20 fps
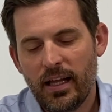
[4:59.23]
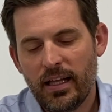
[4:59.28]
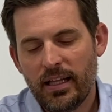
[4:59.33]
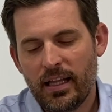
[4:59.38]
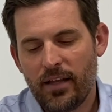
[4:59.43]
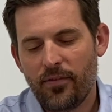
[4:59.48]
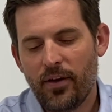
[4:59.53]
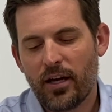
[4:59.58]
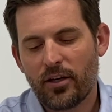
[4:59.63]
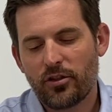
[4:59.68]

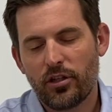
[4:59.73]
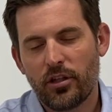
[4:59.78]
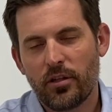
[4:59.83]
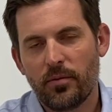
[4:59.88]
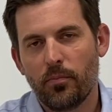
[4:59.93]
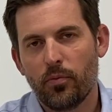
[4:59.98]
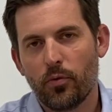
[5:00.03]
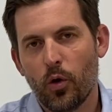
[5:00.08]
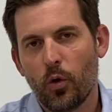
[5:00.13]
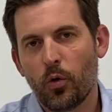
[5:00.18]
They've actually
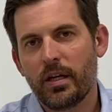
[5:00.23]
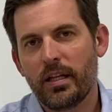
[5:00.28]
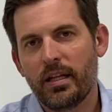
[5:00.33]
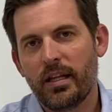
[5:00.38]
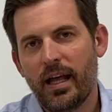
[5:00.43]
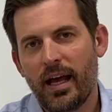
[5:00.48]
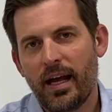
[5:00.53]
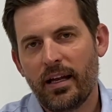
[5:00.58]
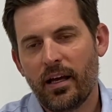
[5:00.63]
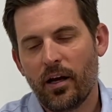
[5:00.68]
broken
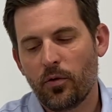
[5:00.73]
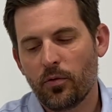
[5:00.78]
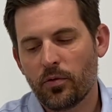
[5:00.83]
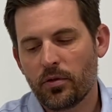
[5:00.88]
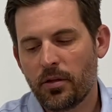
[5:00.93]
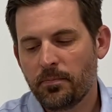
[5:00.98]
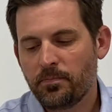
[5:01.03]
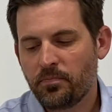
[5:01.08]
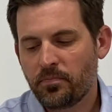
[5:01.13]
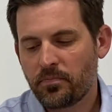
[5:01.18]
that out
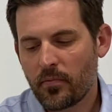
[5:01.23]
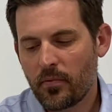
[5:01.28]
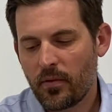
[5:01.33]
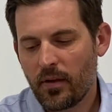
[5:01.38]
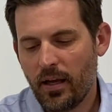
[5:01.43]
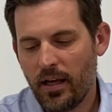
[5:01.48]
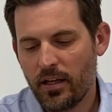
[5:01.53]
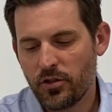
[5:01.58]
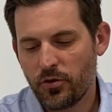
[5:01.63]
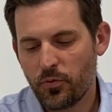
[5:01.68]

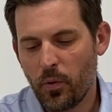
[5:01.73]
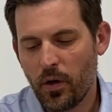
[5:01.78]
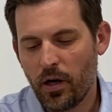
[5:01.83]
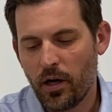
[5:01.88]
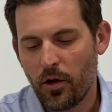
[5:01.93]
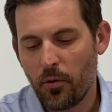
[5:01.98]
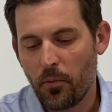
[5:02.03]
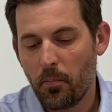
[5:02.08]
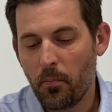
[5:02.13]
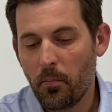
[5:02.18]
as
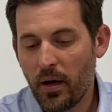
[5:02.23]
well.